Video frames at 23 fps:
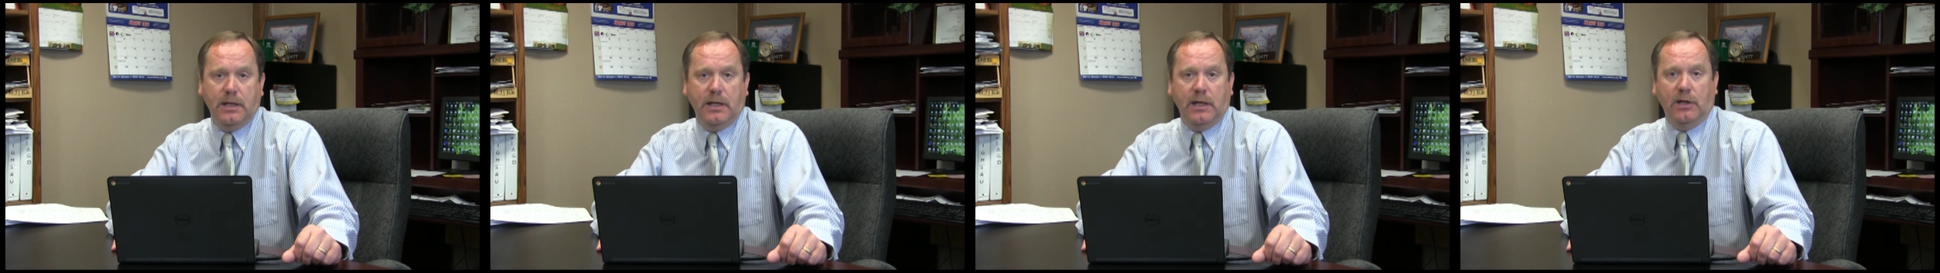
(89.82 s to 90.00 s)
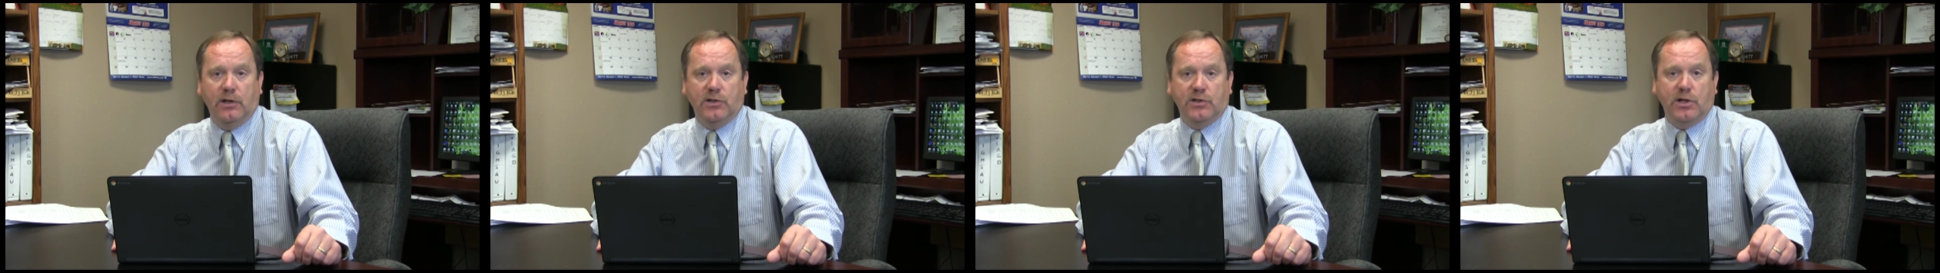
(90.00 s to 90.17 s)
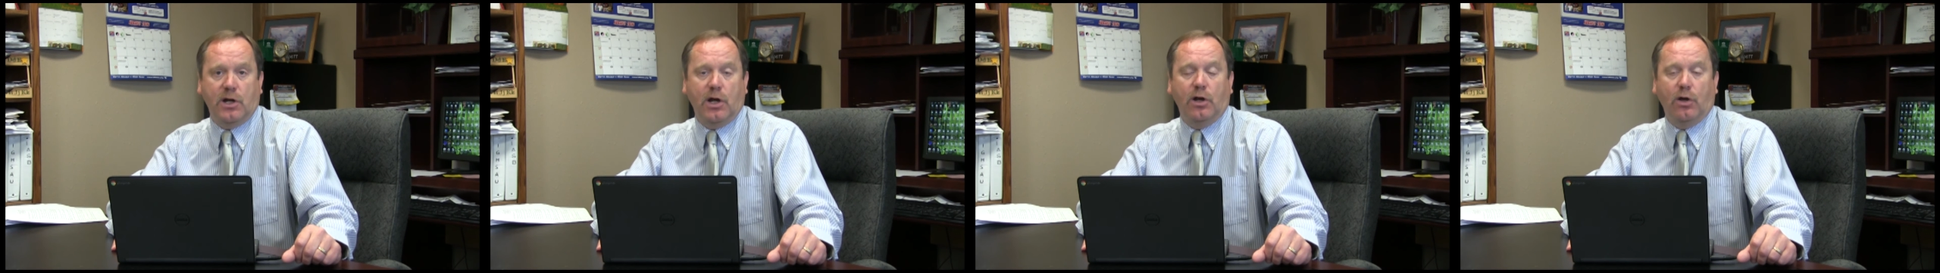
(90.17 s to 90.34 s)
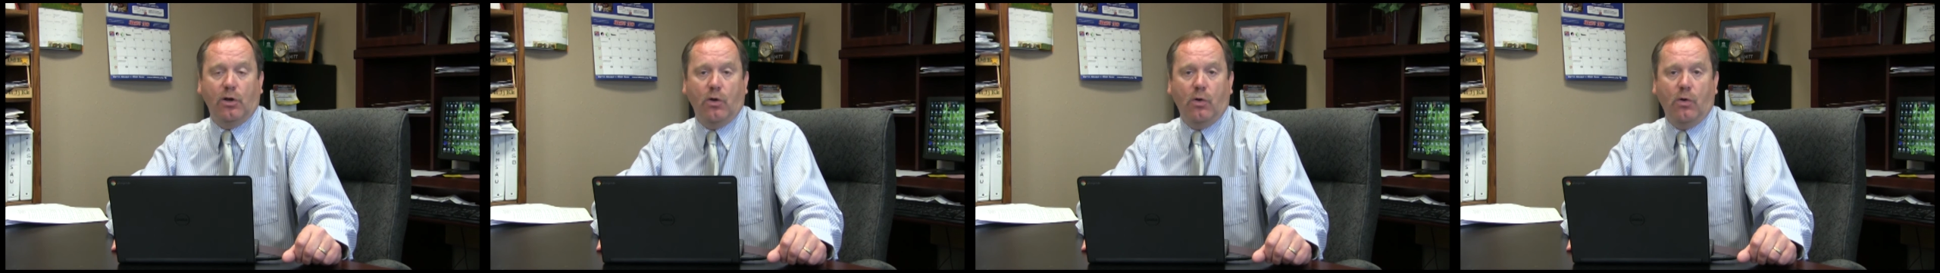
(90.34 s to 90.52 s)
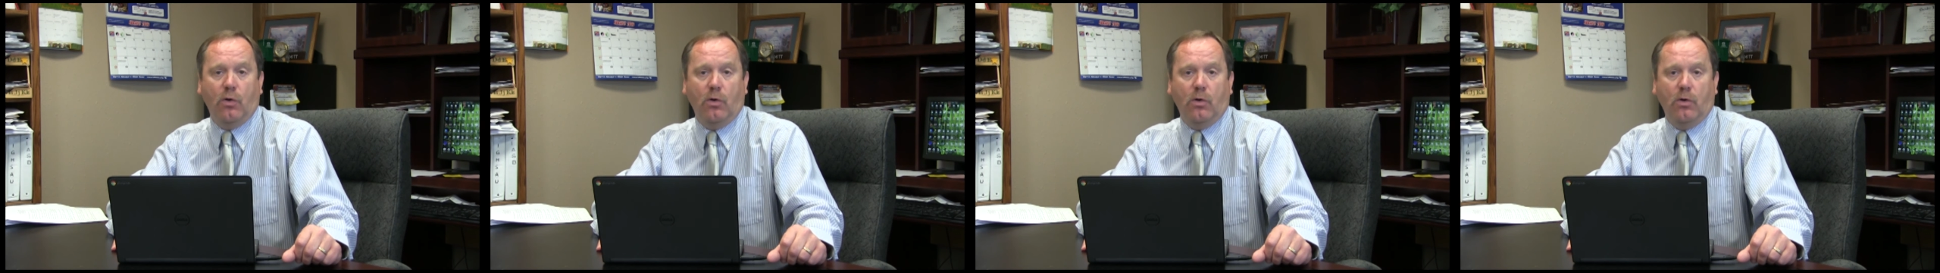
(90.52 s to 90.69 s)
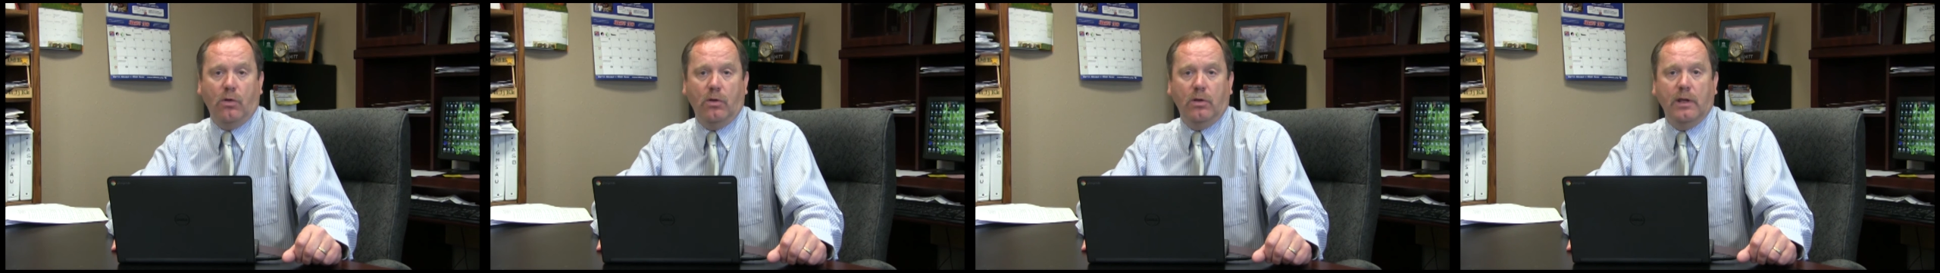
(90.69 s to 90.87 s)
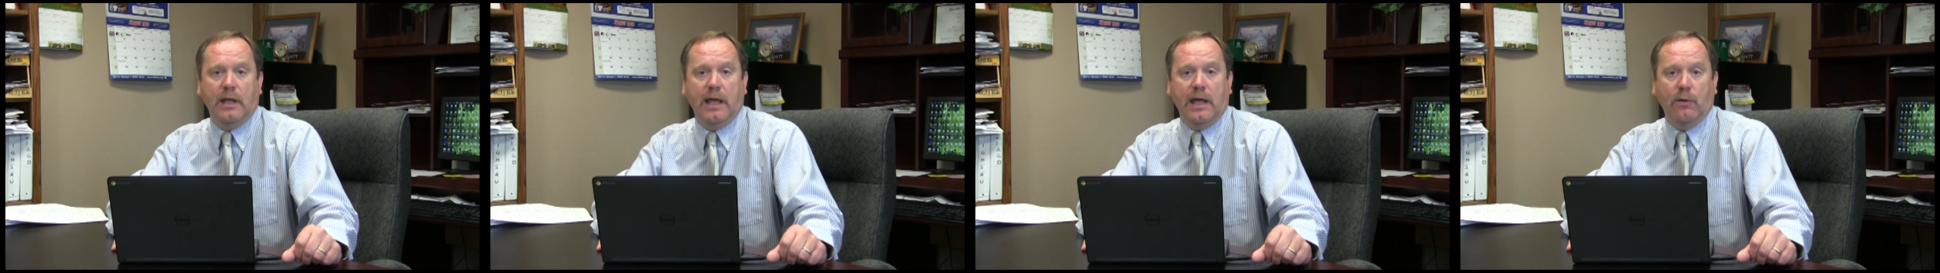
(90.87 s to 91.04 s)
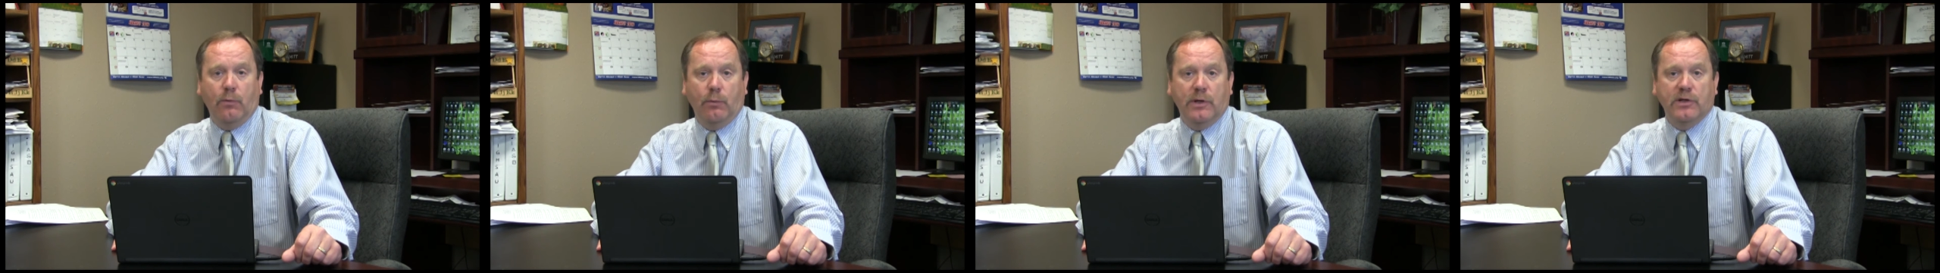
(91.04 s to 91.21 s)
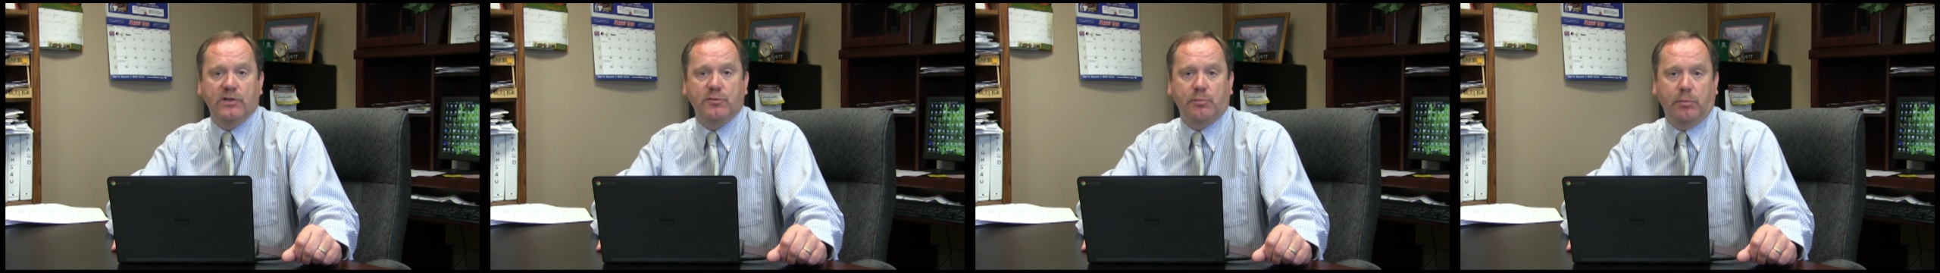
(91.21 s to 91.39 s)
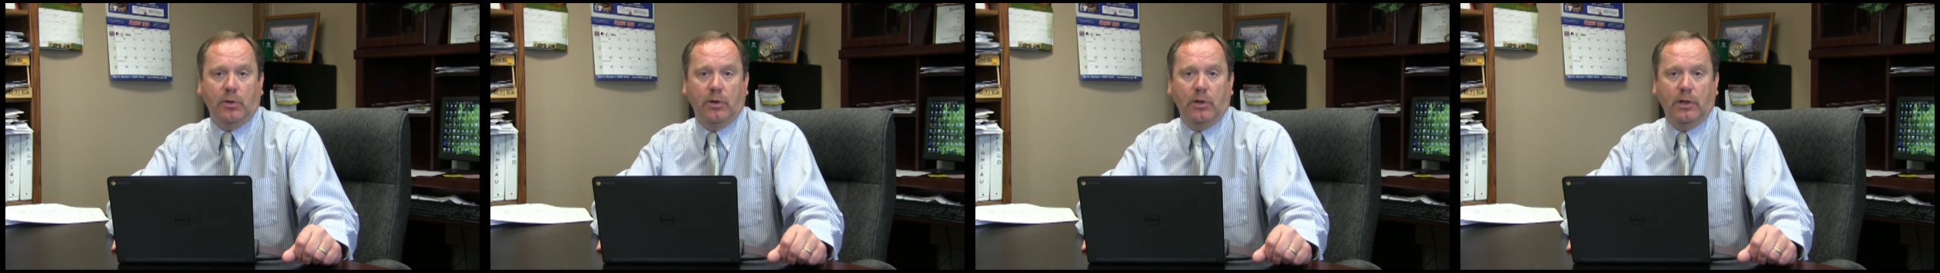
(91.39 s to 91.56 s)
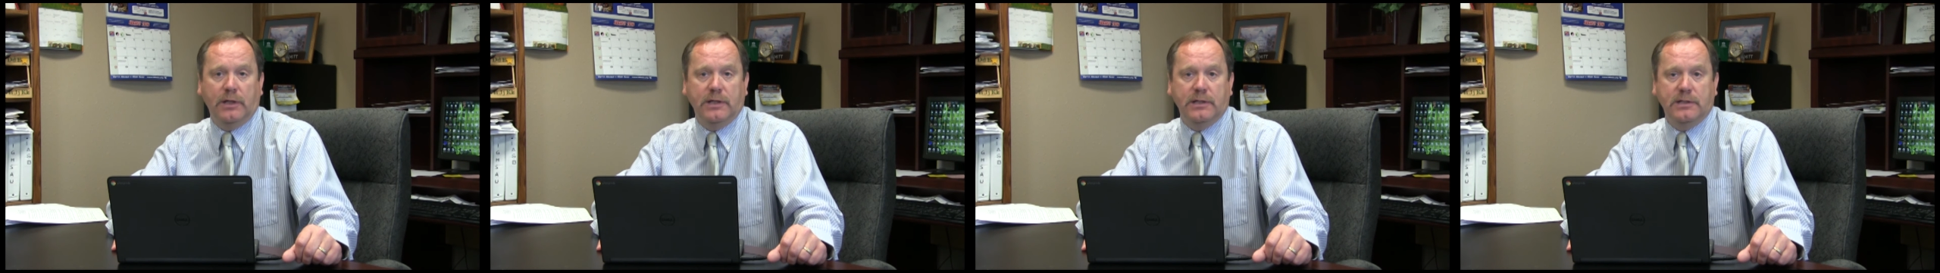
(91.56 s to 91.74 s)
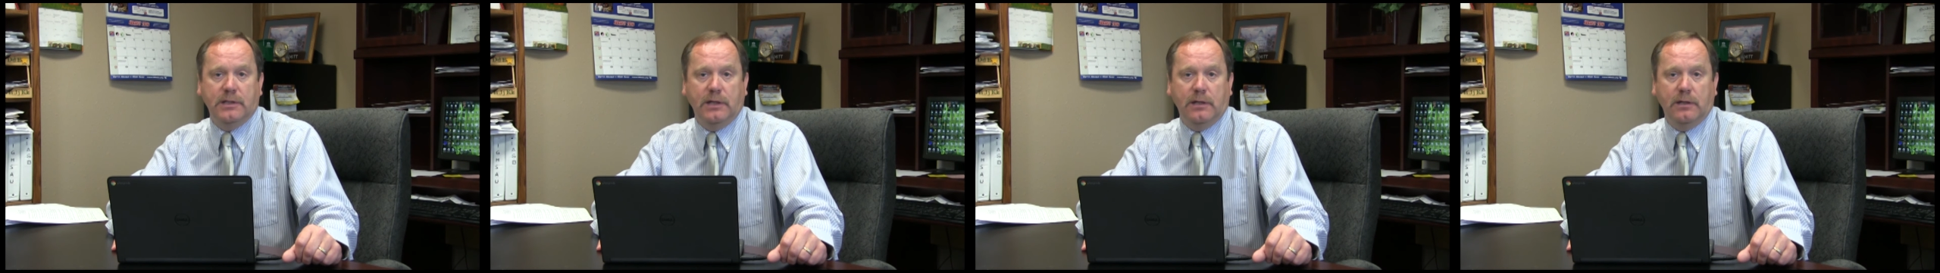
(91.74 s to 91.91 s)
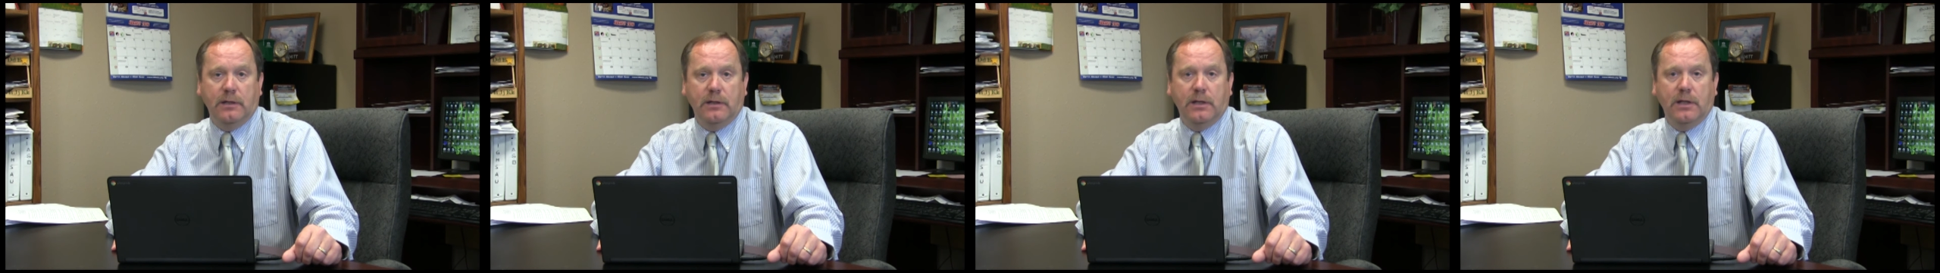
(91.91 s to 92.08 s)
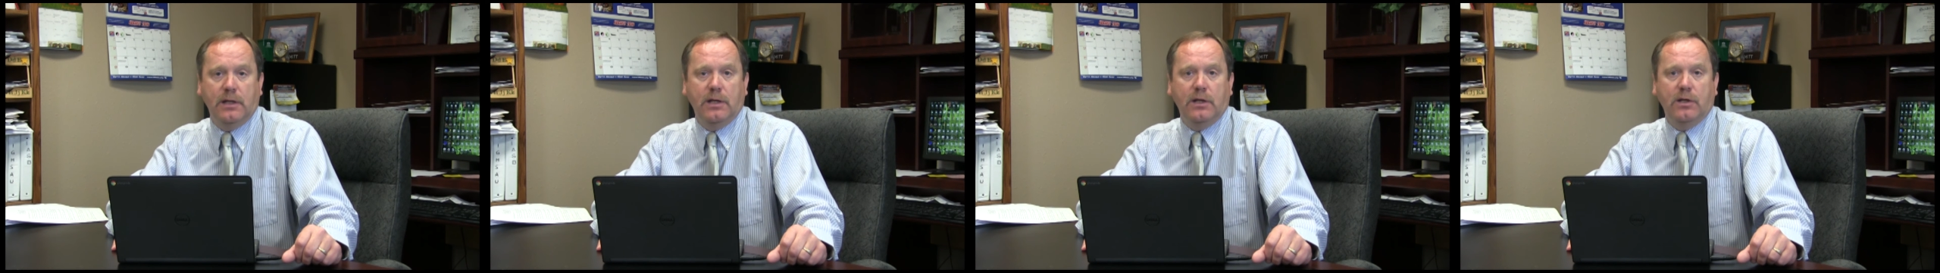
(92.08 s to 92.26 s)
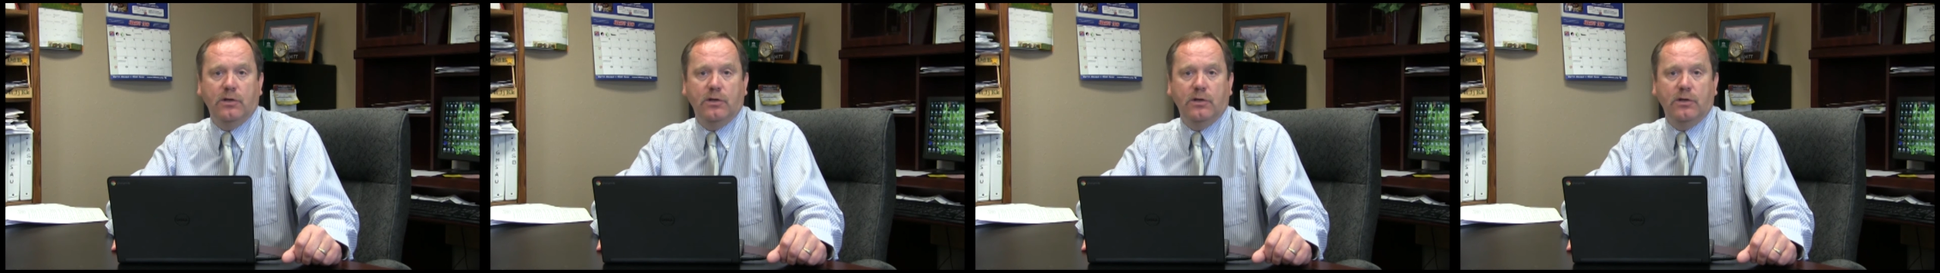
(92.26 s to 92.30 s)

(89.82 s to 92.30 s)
It is our goal at West Burlington